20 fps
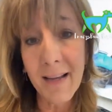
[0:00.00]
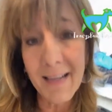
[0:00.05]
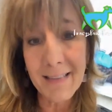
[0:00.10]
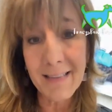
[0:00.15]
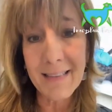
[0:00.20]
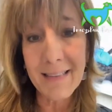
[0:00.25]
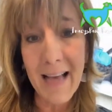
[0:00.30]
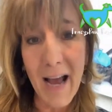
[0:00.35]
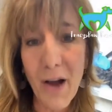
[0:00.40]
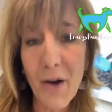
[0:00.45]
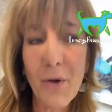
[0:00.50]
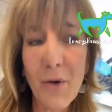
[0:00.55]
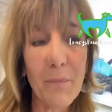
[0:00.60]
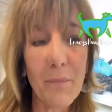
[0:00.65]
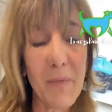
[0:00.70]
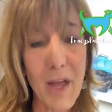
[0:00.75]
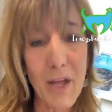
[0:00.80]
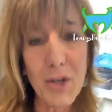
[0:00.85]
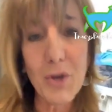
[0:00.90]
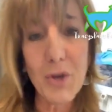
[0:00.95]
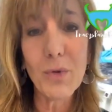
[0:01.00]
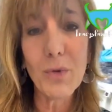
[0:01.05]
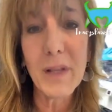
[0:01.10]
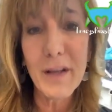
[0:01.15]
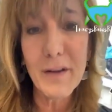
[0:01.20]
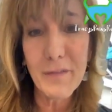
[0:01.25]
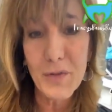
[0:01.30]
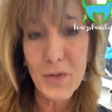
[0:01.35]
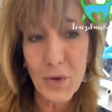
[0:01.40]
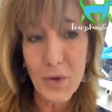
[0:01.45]
gets out and you
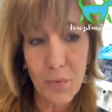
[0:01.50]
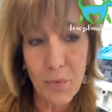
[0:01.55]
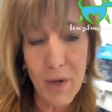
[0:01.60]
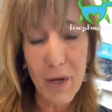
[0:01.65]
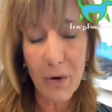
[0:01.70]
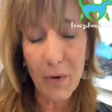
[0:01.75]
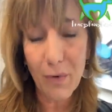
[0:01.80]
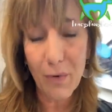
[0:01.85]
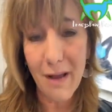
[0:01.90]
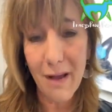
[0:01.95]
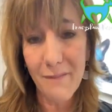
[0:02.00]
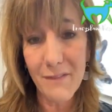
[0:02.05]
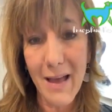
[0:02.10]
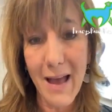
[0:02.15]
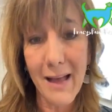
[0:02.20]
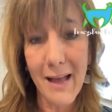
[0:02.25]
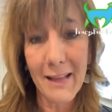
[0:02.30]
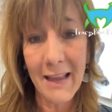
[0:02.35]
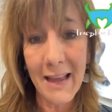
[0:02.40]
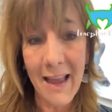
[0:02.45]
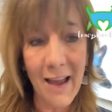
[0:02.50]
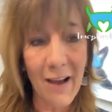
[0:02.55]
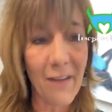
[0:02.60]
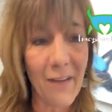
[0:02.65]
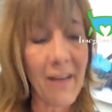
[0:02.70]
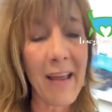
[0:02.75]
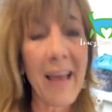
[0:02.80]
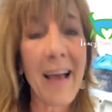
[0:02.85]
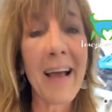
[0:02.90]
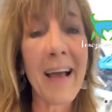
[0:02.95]
live in the Rio Grande Valley
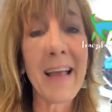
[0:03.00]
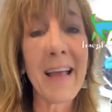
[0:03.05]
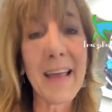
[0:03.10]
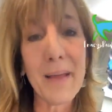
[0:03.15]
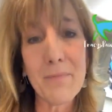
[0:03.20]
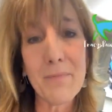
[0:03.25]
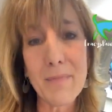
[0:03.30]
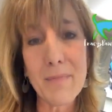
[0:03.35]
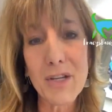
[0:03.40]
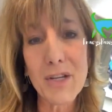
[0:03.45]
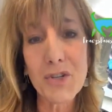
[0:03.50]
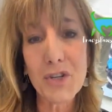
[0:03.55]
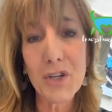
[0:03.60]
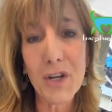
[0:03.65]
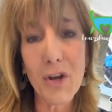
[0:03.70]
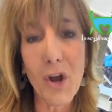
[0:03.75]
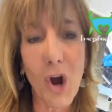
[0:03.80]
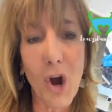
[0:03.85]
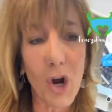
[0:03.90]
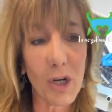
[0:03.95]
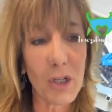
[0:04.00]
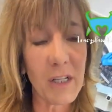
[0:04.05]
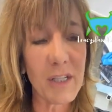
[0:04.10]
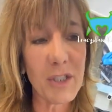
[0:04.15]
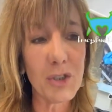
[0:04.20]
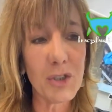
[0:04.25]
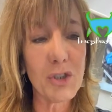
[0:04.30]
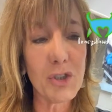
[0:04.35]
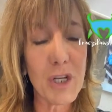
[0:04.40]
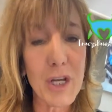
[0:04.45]
area in Mission,
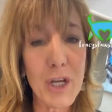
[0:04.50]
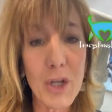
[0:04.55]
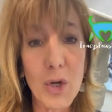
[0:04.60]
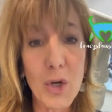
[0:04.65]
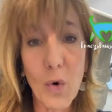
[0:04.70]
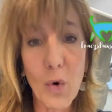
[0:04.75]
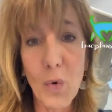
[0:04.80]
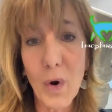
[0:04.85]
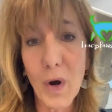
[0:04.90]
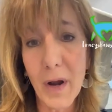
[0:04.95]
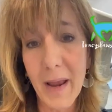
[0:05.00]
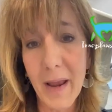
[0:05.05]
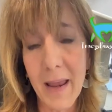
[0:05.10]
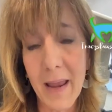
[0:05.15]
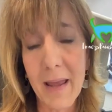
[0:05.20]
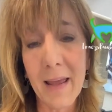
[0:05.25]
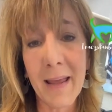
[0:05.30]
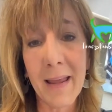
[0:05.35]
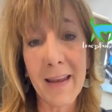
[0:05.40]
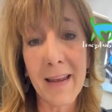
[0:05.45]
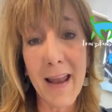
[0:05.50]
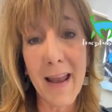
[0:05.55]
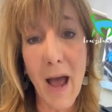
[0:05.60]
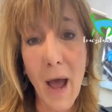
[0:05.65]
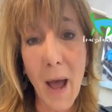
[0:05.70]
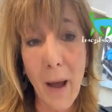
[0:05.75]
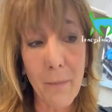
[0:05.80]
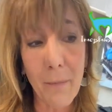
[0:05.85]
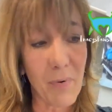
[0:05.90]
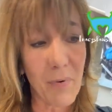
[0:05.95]
Harlingen, or in
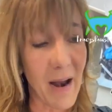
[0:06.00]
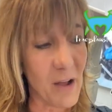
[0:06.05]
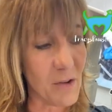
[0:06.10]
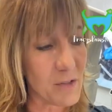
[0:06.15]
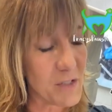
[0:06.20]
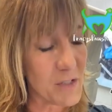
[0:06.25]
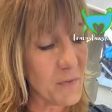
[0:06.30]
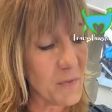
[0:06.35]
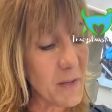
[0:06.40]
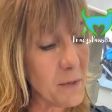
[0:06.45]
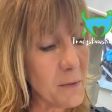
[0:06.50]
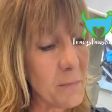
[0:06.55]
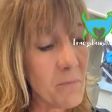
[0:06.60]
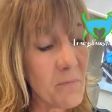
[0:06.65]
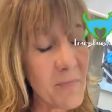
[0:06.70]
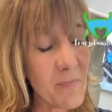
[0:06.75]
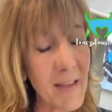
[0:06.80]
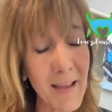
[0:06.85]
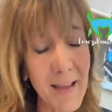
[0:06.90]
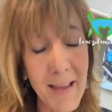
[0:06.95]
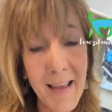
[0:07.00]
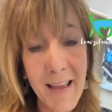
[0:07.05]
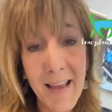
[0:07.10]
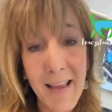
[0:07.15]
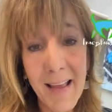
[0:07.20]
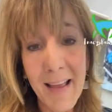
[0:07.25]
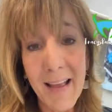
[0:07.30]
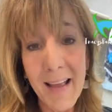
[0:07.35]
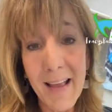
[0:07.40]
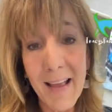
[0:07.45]
Brownsville,
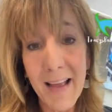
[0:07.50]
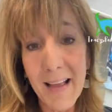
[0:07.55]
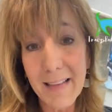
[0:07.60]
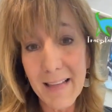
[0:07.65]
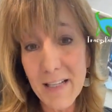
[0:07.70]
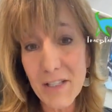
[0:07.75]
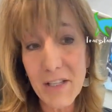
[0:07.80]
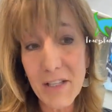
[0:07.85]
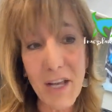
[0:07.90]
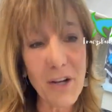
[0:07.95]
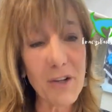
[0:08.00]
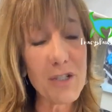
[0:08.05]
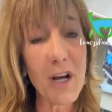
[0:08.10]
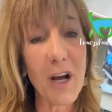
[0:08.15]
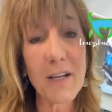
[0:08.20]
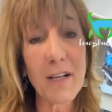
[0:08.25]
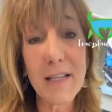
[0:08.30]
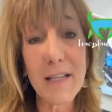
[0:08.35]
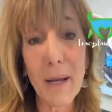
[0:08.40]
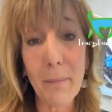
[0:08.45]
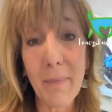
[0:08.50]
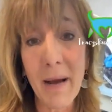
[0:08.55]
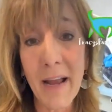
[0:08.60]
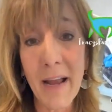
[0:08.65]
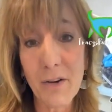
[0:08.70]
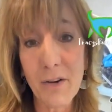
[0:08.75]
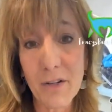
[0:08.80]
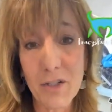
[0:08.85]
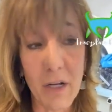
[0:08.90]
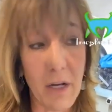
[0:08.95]
let's say your dog's not
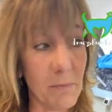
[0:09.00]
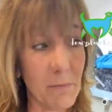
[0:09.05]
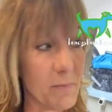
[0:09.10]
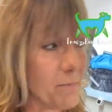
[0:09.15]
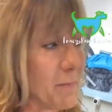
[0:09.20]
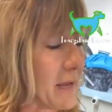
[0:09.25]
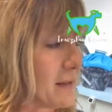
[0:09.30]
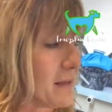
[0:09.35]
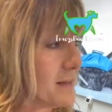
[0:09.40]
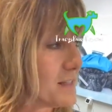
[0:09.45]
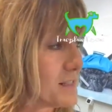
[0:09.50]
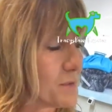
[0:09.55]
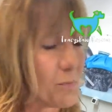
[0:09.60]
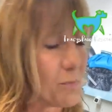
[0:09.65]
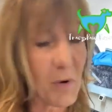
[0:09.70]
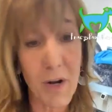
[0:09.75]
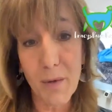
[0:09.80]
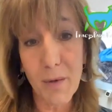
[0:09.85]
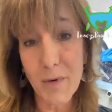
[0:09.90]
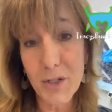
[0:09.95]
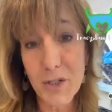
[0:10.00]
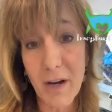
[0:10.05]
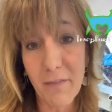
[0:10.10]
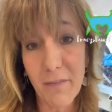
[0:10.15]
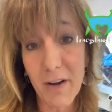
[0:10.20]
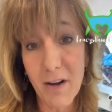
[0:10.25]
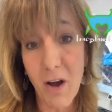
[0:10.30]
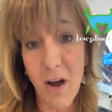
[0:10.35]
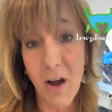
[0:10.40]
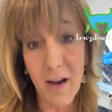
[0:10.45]
microchipped, because pretty much
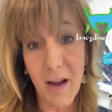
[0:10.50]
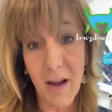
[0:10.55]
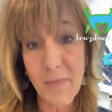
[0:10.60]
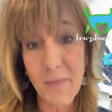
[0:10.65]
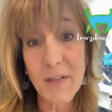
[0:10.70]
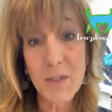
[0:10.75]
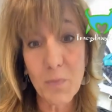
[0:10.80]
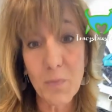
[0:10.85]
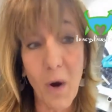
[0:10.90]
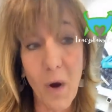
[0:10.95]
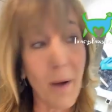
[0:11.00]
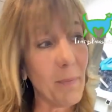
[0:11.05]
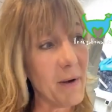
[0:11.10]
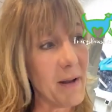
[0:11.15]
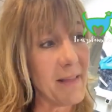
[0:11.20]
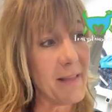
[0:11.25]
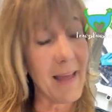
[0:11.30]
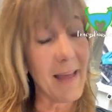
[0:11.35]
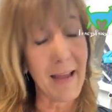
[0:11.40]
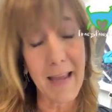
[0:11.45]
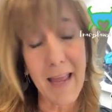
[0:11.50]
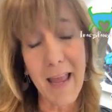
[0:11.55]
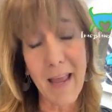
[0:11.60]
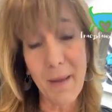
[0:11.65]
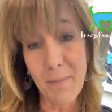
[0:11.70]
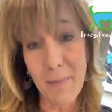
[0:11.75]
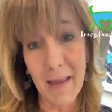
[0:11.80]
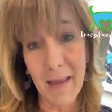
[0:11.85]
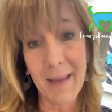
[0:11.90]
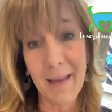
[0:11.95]
every dog on this property that
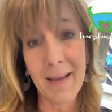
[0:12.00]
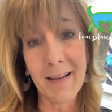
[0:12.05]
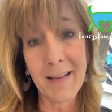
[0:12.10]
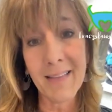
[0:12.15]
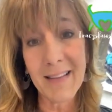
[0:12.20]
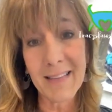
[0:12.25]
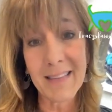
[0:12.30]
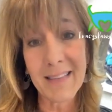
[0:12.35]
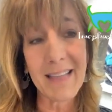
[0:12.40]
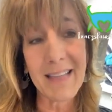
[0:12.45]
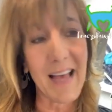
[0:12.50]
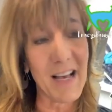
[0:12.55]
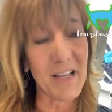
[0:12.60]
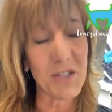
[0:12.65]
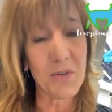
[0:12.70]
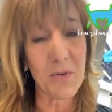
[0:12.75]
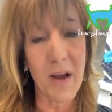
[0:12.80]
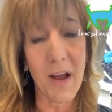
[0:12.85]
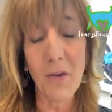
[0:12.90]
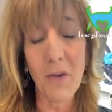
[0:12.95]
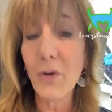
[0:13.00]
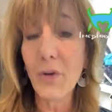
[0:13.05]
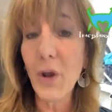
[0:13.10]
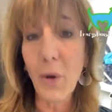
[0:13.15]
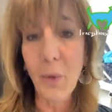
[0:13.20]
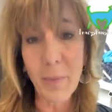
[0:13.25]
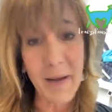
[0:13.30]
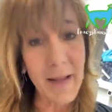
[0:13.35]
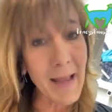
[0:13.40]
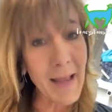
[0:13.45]
came in this last round,
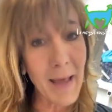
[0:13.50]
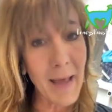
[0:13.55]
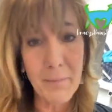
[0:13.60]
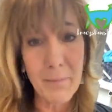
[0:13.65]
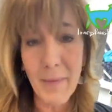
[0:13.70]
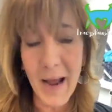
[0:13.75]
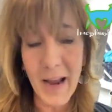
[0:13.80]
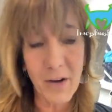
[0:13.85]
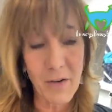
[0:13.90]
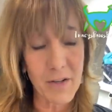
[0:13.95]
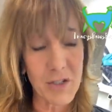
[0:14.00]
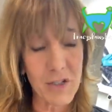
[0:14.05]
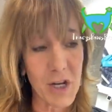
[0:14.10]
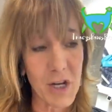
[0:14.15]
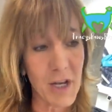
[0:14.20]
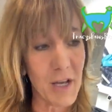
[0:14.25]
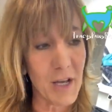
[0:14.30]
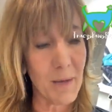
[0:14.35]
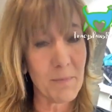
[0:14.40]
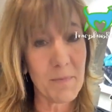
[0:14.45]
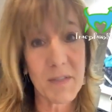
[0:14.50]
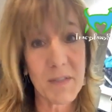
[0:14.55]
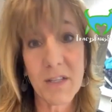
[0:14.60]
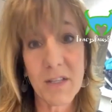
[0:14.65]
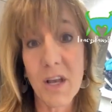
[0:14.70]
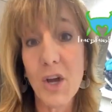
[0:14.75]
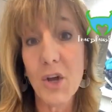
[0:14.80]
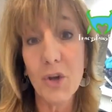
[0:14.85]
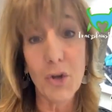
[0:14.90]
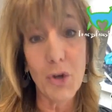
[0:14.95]
nobody had microchips,
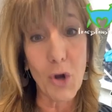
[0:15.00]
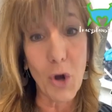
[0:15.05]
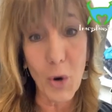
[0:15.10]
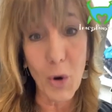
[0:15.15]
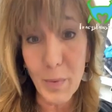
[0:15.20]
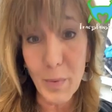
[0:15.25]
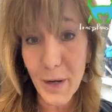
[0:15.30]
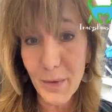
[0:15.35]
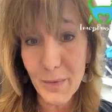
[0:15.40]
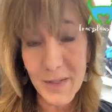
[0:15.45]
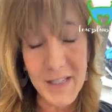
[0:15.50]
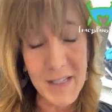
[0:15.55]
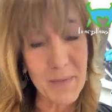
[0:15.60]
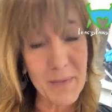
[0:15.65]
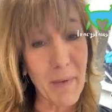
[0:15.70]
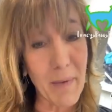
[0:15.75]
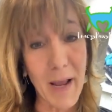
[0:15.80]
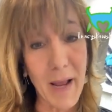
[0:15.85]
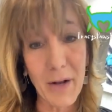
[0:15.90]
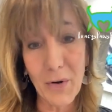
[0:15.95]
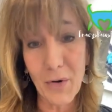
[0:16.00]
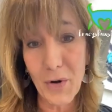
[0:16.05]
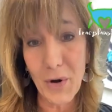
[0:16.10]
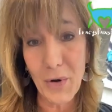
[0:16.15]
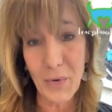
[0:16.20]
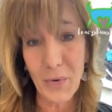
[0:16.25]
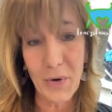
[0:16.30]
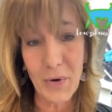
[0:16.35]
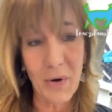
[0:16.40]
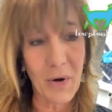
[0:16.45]
nobody was spayed or
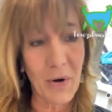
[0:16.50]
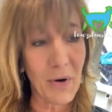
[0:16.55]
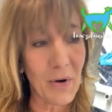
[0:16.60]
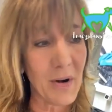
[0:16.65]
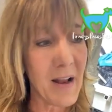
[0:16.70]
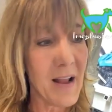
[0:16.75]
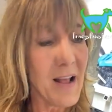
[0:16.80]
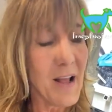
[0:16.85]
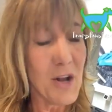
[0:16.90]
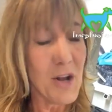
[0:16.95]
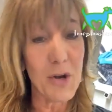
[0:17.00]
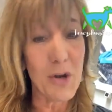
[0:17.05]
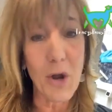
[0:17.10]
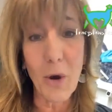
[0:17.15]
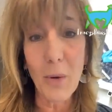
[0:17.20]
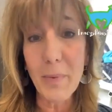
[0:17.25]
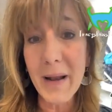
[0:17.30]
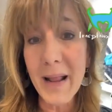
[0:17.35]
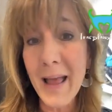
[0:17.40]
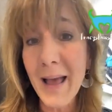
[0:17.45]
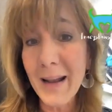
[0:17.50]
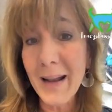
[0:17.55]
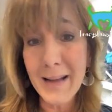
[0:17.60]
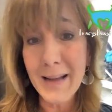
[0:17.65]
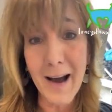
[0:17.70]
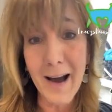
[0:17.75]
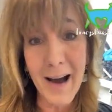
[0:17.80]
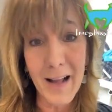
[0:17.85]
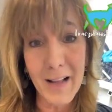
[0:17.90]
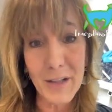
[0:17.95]
neutered, nobody had
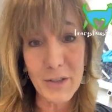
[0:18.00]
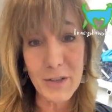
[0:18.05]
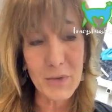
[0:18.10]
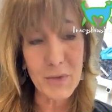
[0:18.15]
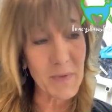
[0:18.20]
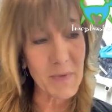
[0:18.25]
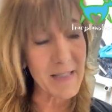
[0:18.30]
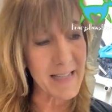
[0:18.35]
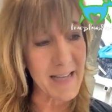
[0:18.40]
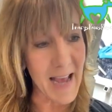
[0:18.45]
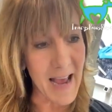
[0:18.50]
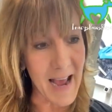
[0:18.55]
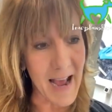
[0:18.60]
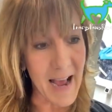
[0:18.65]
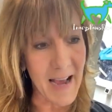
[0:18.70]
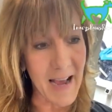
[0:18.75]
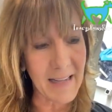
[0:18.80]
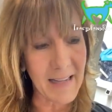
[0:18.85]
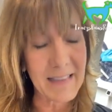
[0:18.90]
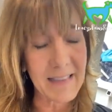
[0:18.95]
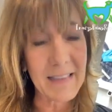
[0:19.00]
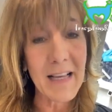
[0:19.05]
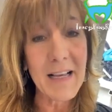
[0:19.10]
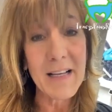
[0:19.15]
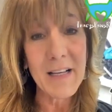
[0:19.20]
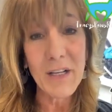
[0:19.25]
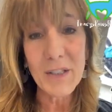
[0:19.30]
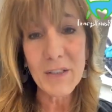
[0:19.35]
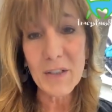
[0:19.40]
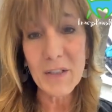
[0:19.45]
collars with tags.
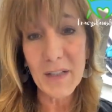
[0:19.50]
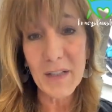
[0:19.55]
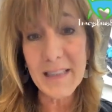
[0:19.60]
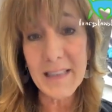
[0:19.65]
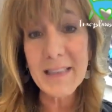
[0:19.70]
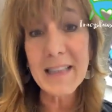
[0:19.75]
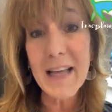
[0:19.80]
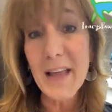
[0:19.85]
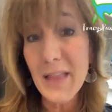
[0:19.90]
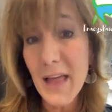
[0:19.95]
So let's